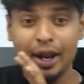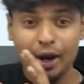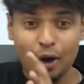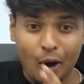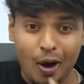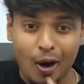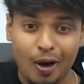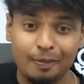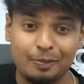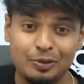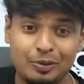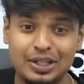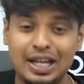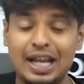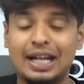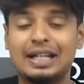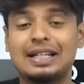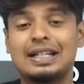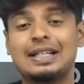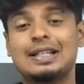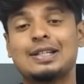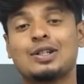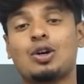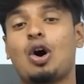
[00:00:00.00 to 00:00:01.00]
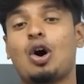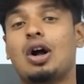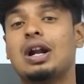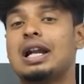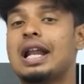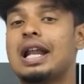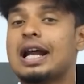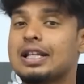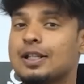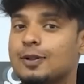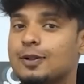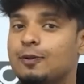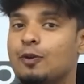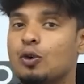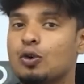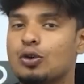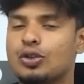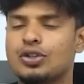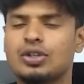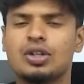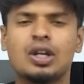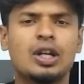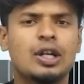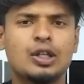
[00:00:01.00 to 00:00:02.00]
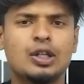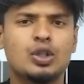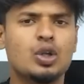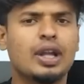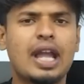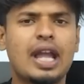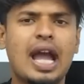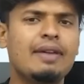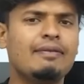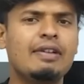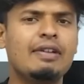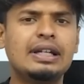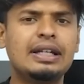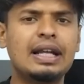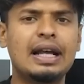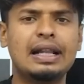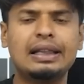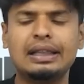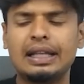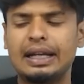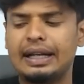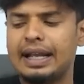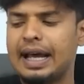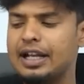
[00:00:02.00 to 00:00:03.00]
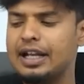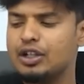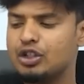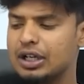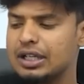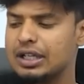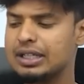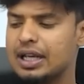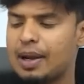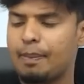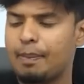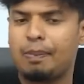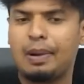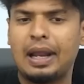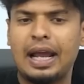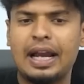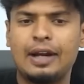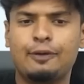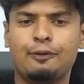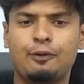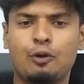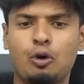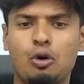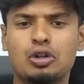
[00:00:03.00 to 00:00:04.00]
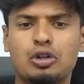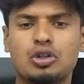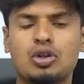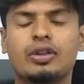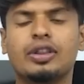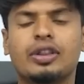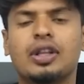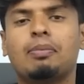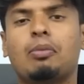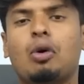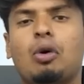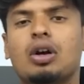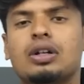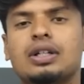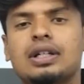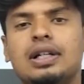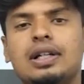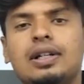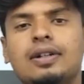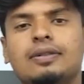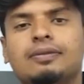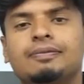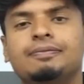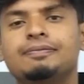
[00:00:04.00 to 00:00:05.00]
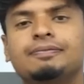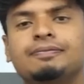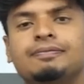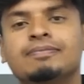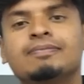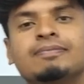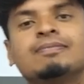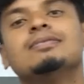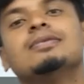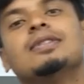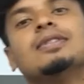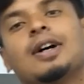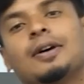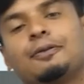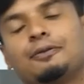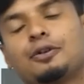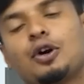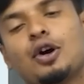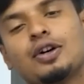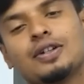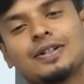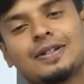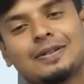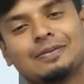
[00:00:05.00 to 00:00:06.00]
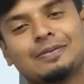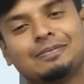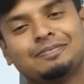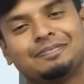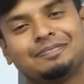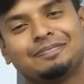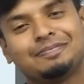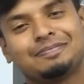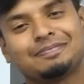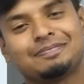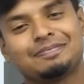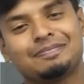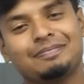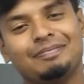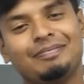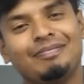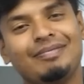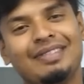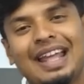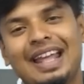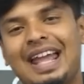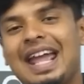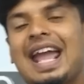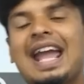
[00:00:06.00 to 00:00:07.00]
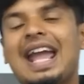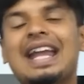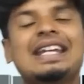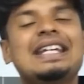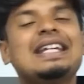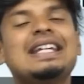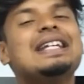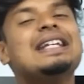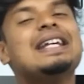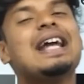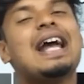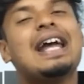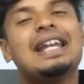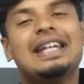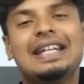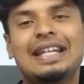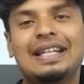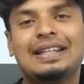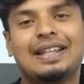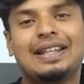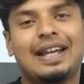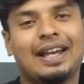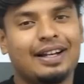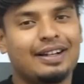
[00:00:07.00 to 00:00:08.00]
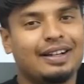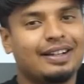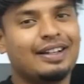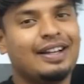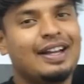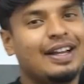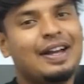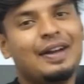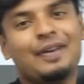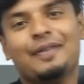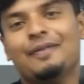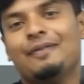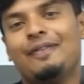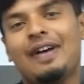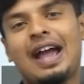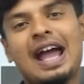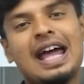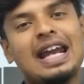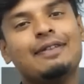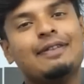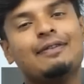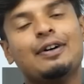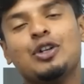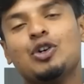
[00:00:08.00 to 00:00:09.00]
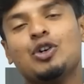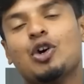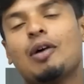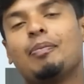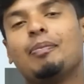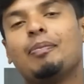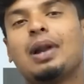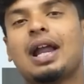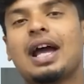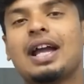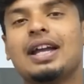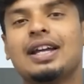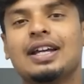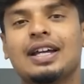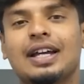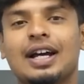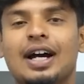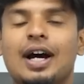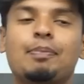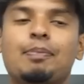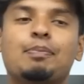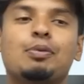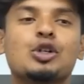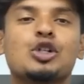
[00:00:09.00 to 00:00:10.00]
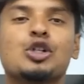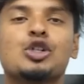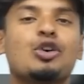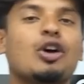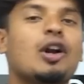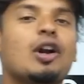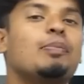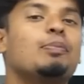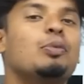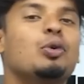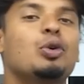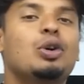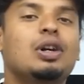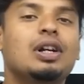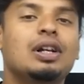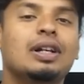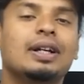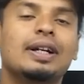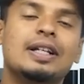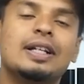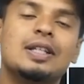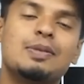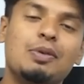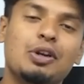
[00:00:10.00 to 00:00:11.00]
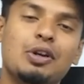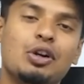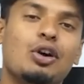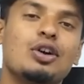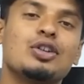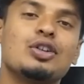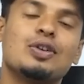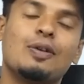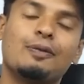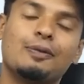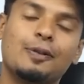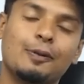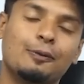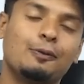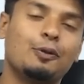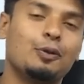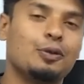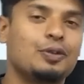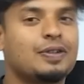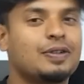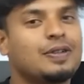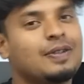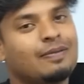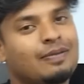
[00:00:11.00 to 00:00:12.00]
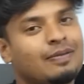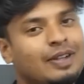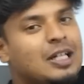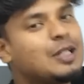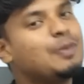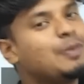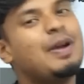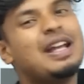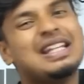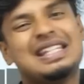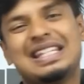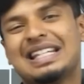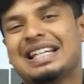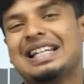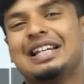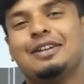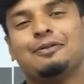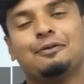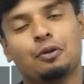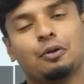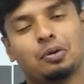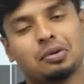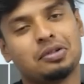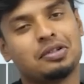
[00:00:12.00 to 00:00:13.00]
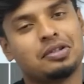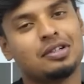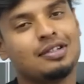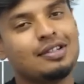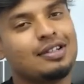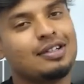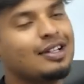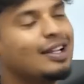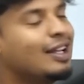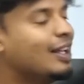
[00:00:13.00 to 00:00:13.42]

an object is called as force. So can we tell that I just applied force on the bottle? Of course, any anything, wherever you apply a push or a pull, it's because of the force. It's basically force.